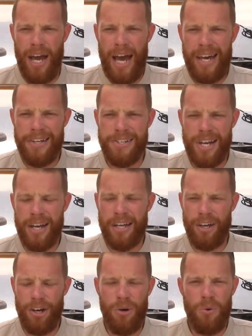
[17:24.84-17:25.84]
as I
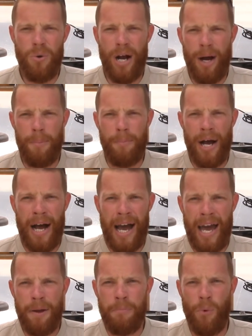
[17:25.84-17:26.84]
go, I, I
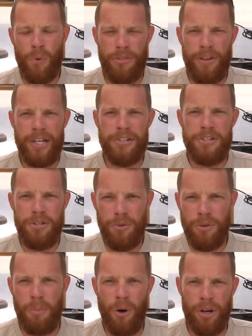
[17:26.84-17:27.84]
add more things to
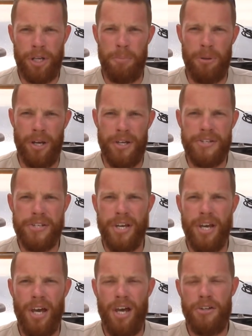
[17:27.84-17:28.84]
the marketplace.
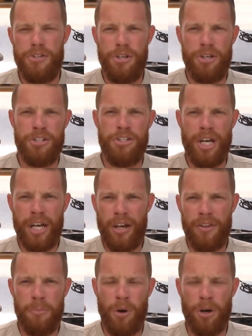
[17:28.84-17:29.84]
So you can check
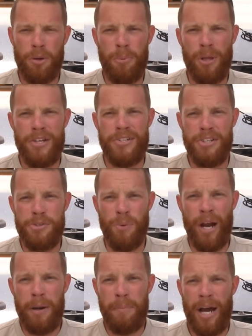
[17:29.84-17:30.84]
out the marketplace. It's
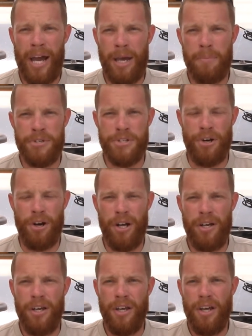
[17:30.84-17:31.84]
ran by
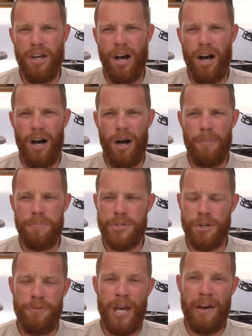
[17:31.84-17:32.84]
Amazon. Um,
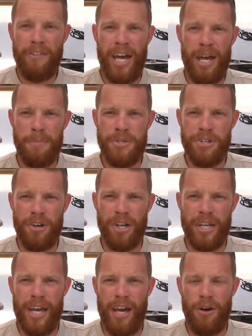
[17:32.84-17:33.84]
so if you have an Amazon
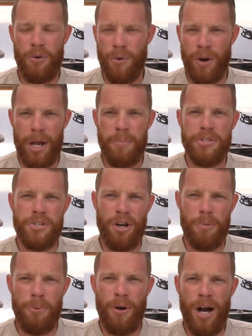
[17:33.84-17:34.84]
account or
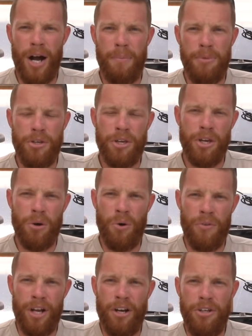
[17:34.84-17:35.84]
Amazon Prime, you can go
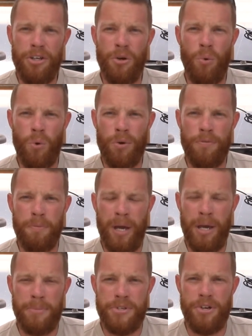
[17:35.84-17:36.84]
on there, you can order from
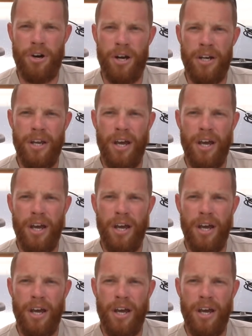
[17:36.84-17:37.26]
Amazon